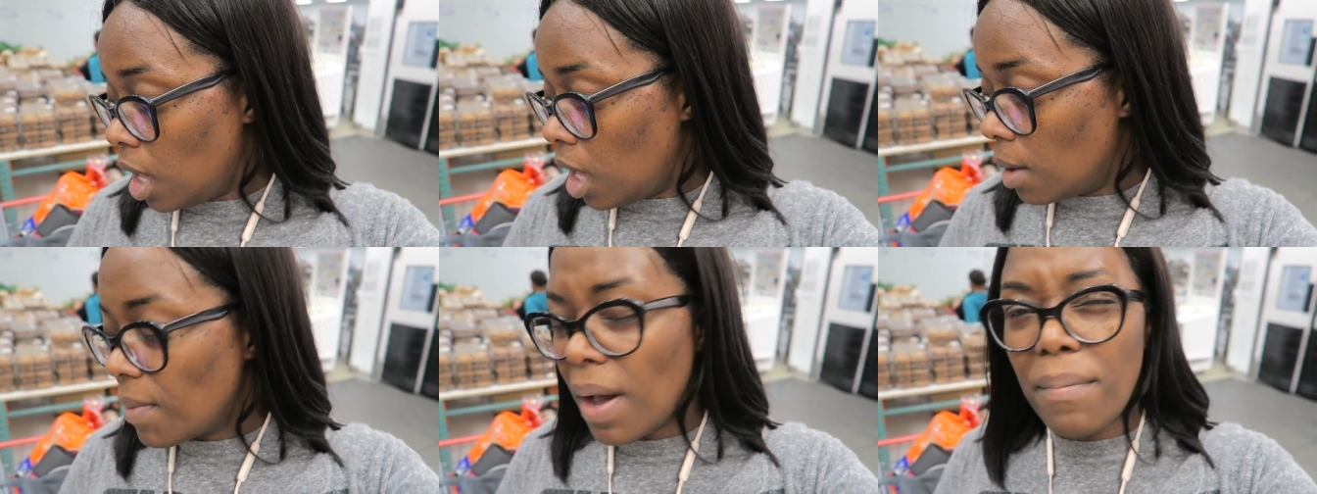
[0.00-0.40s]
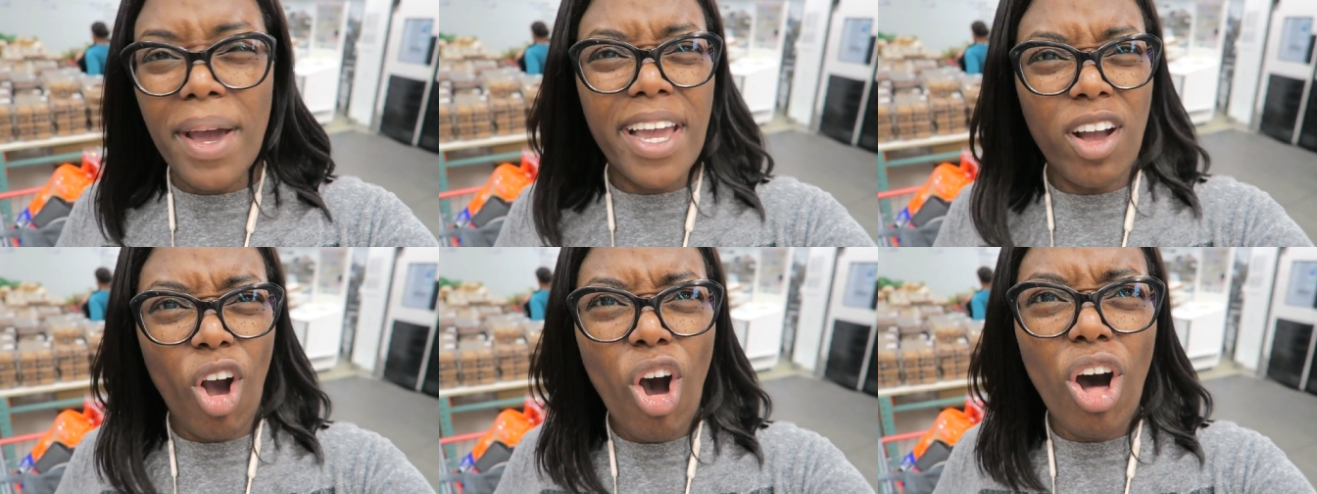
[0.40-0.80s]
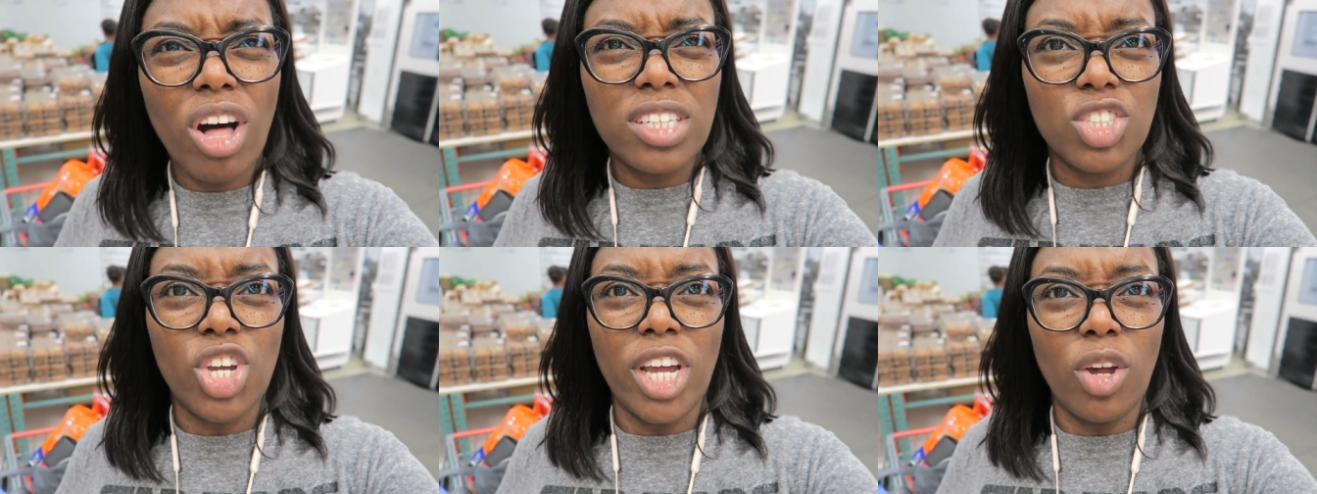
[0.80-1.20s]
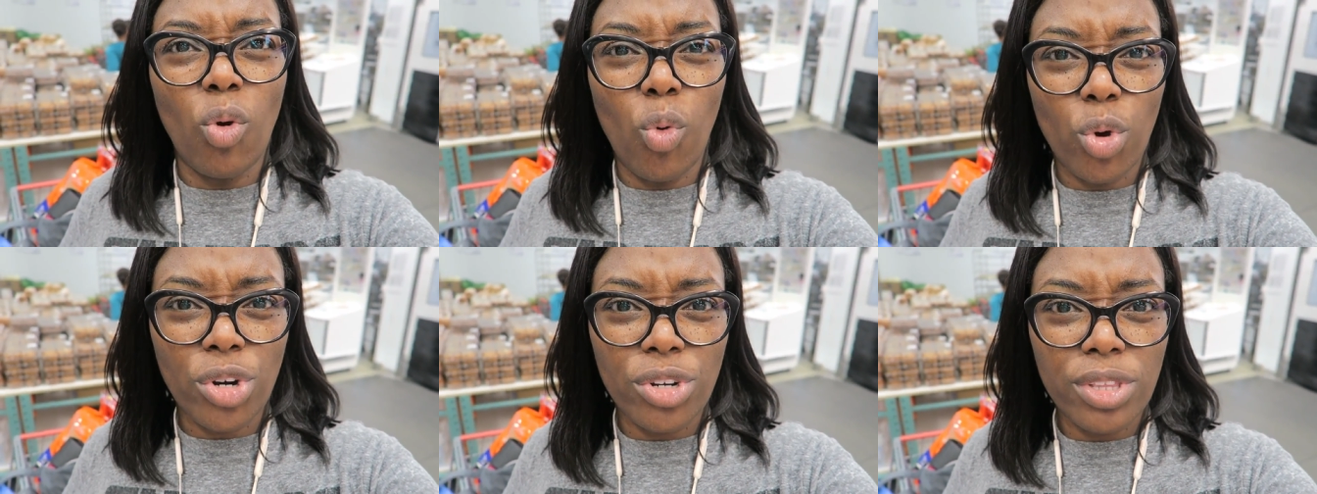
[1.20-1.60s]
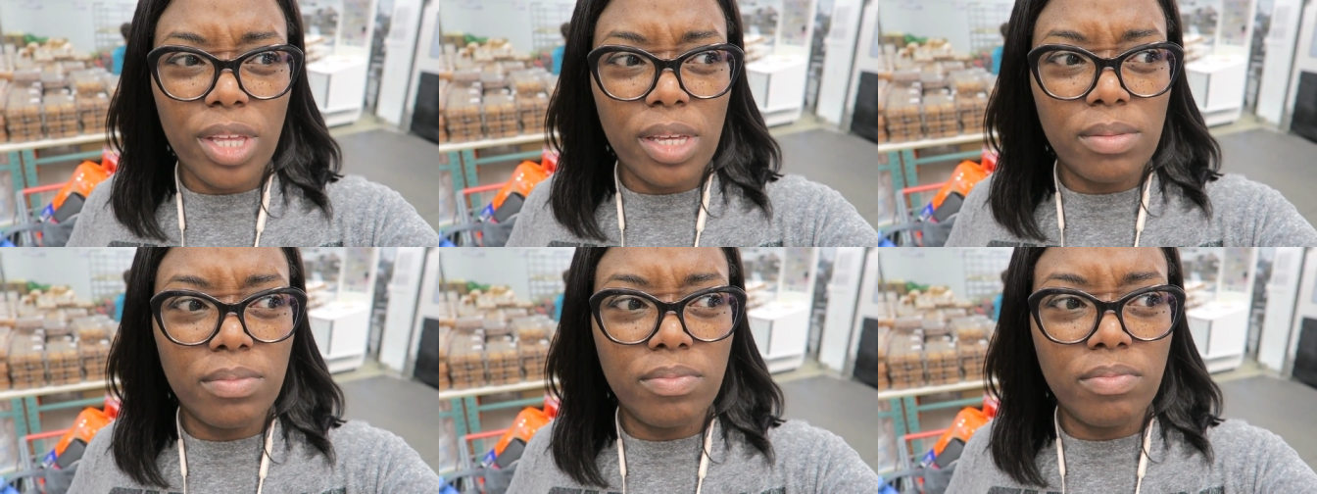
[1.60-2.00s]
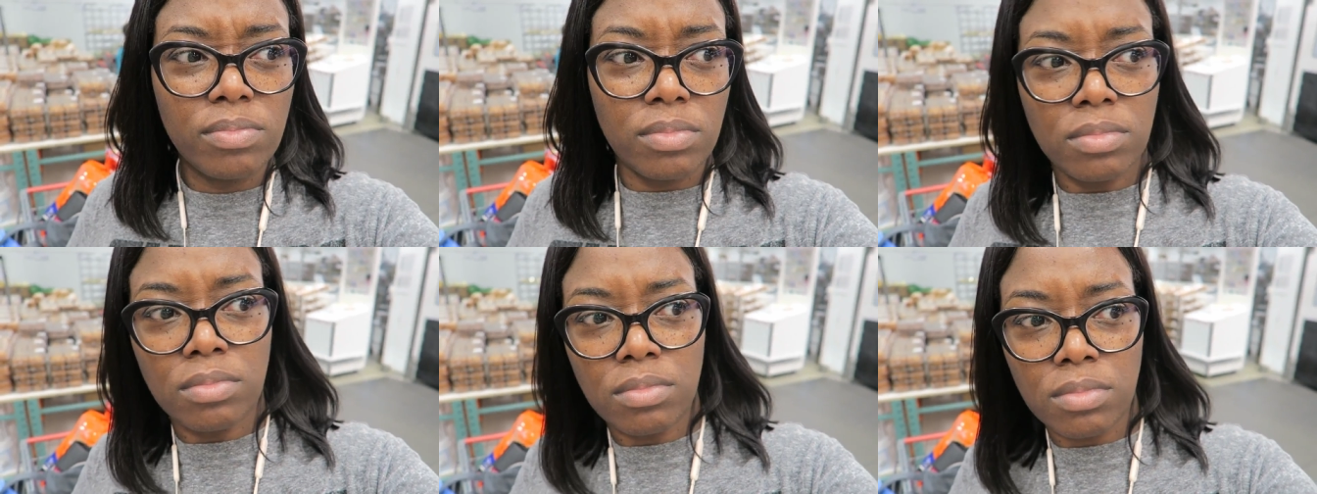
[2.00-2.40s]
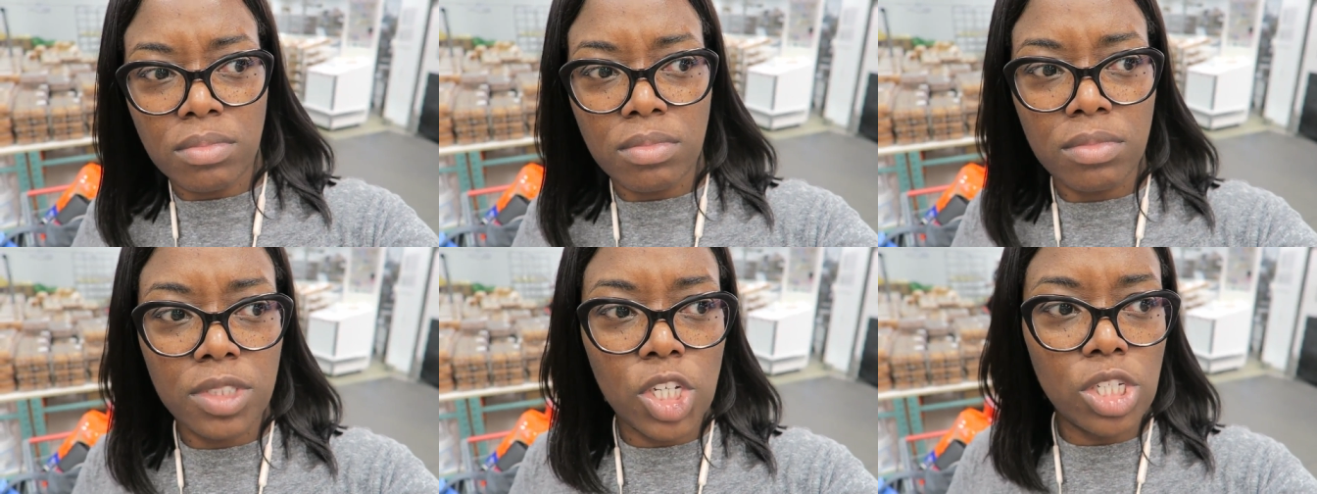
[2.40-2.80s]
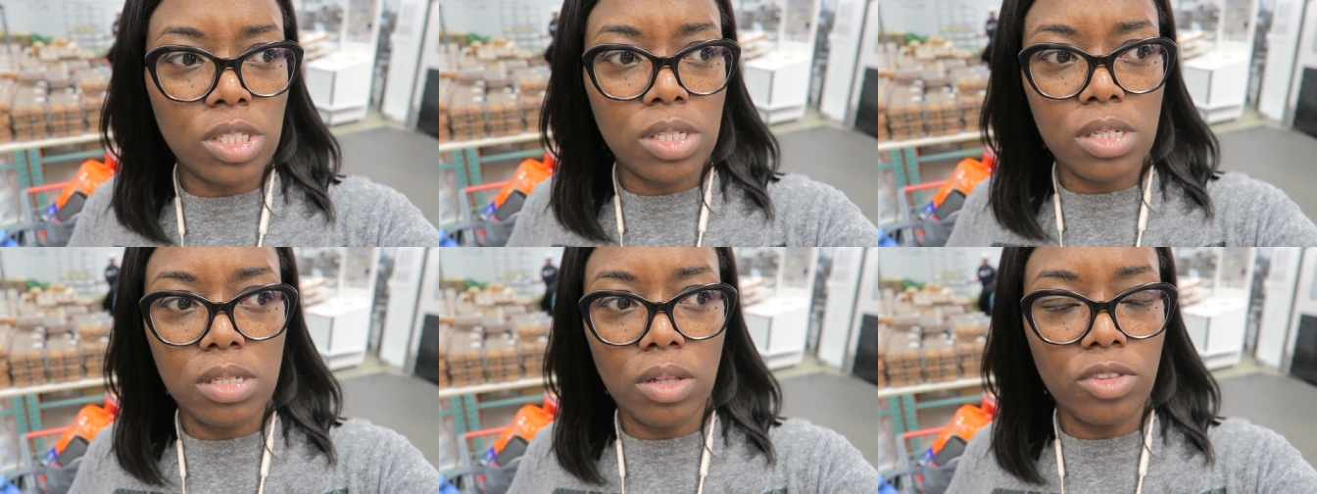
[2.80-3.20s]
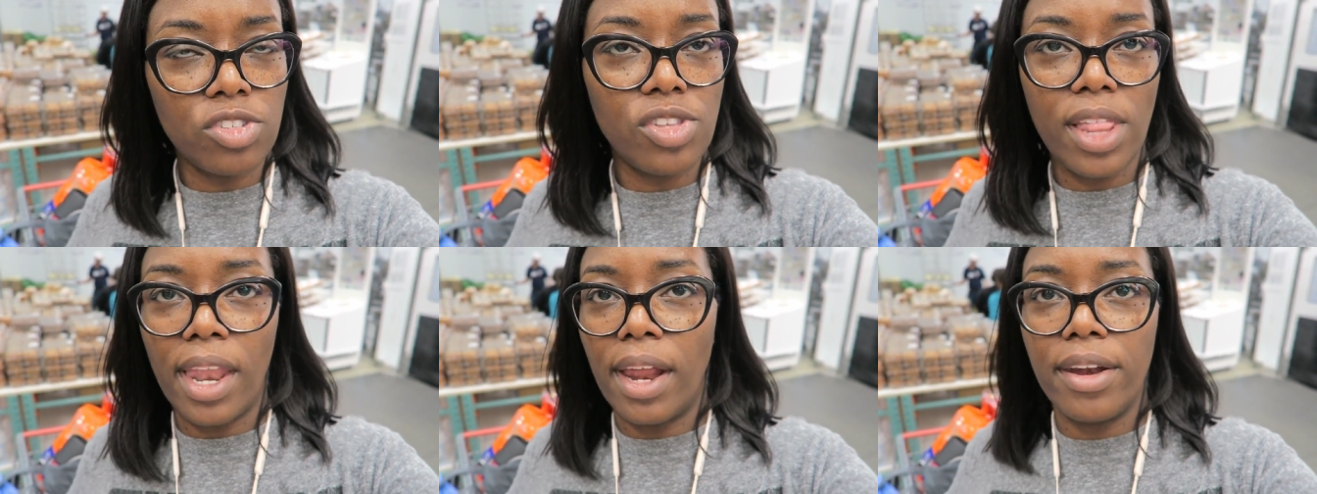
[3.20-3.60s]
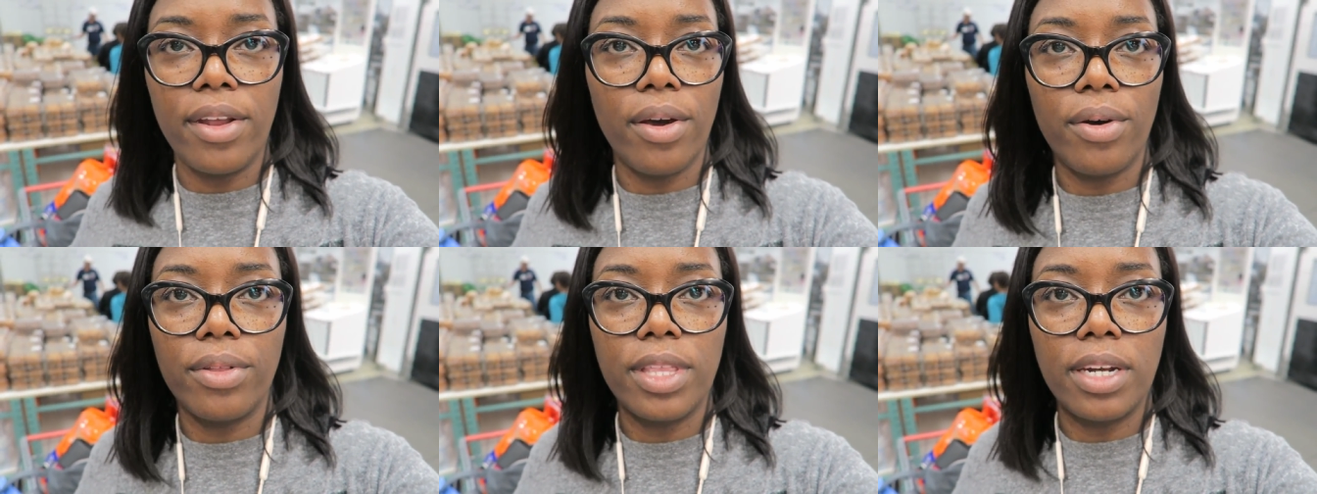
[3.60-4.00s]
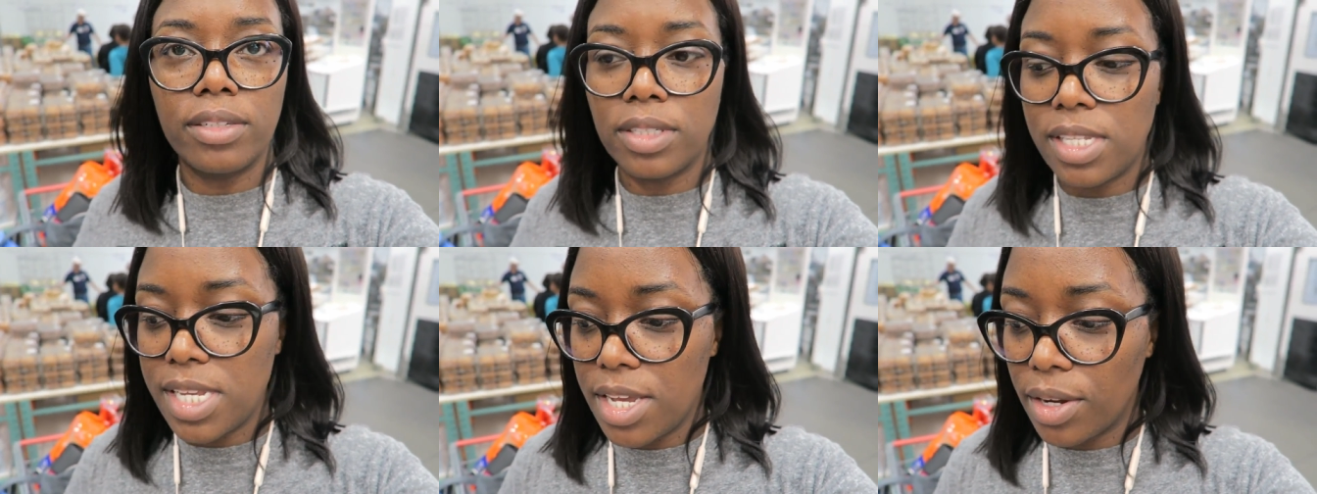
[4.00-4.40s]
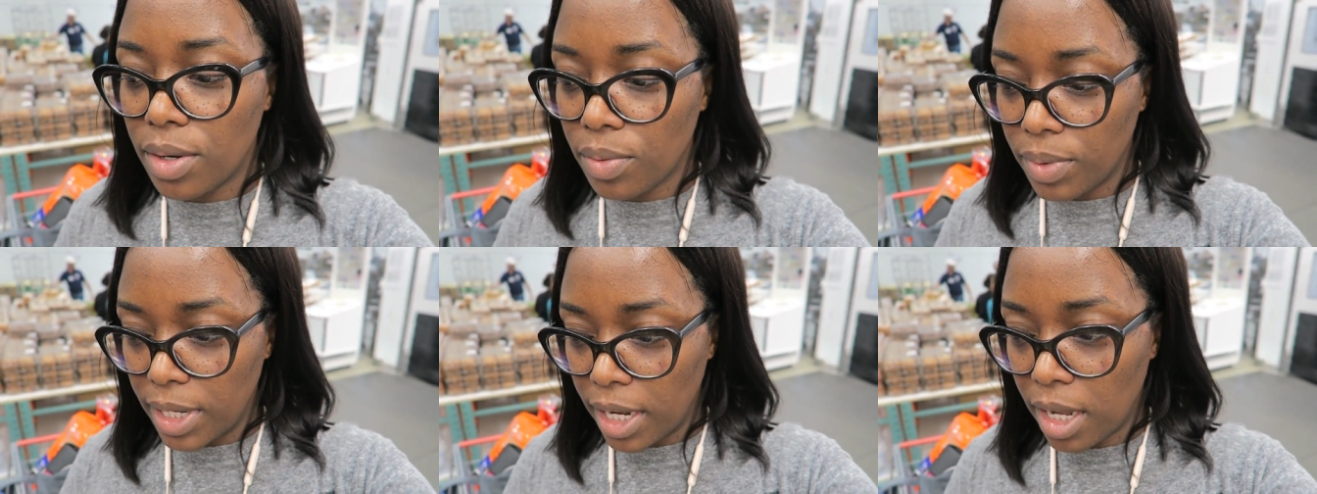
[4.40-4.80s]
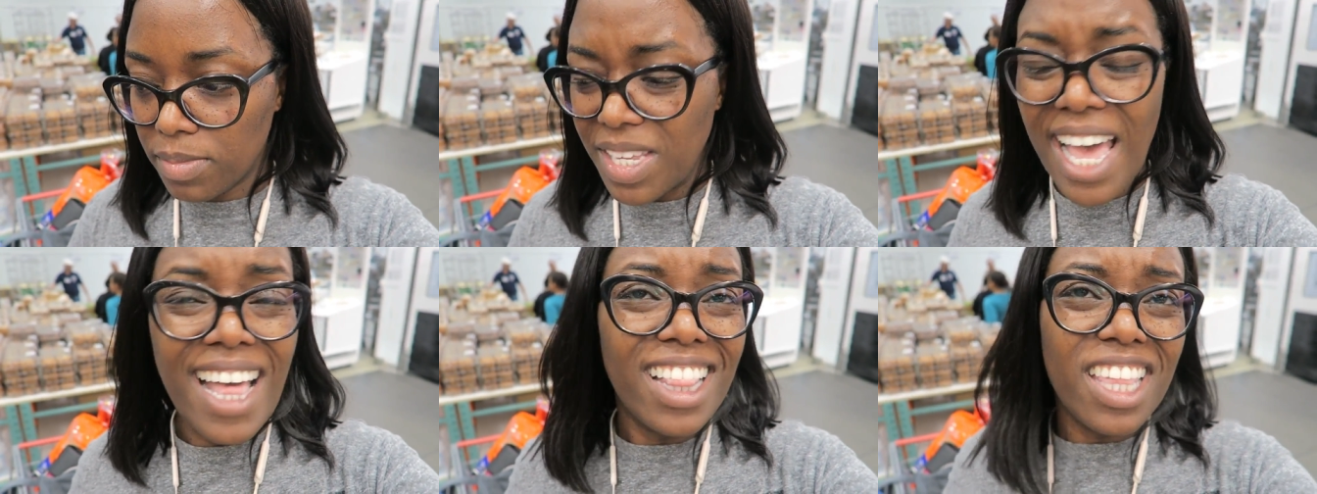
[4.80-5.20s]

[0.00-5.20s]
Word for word: Um, I might call and try to order them just to, so that I know that it's here when it comes.